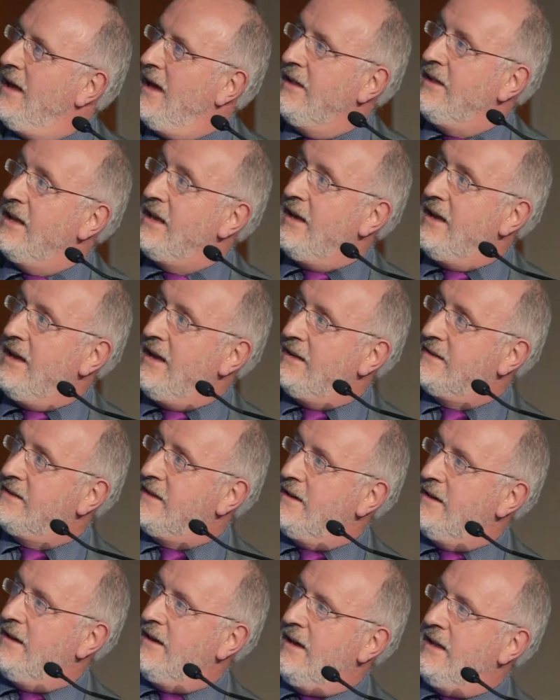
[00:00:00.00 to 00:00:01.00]
And then I had
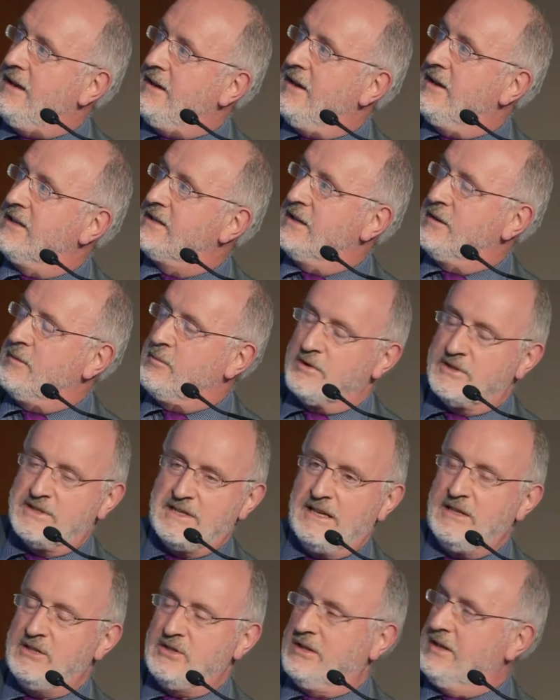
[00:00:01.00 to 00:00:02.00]
a nice little
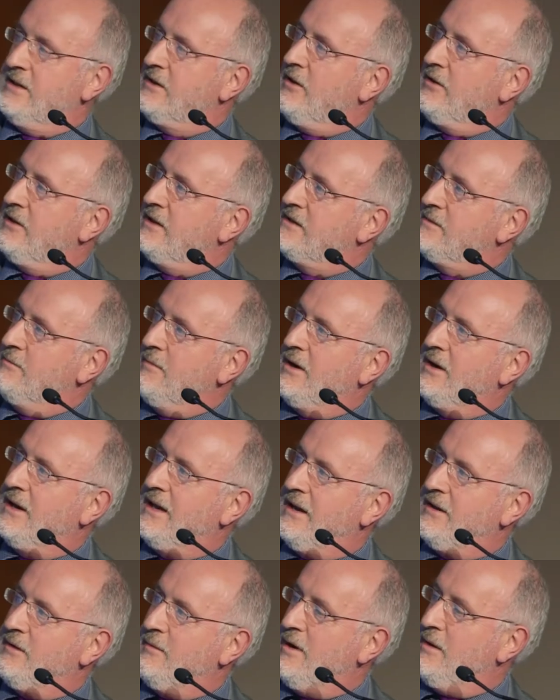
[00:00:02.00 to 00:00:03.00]
procedure that got this monkey
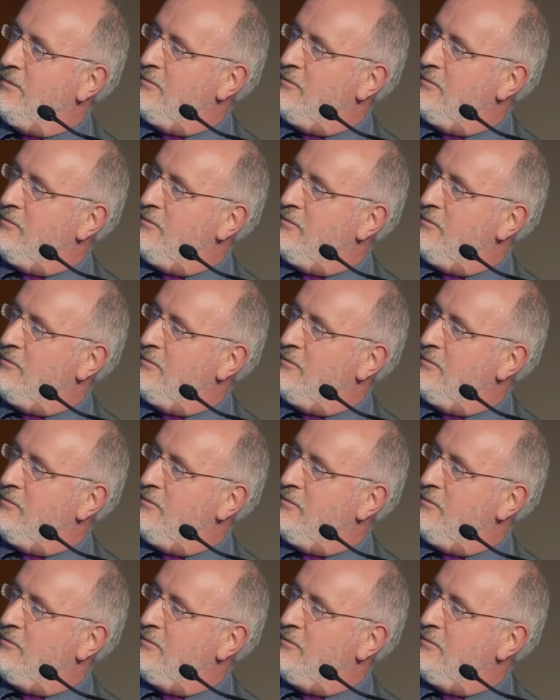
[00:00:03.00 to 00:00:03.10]
out of my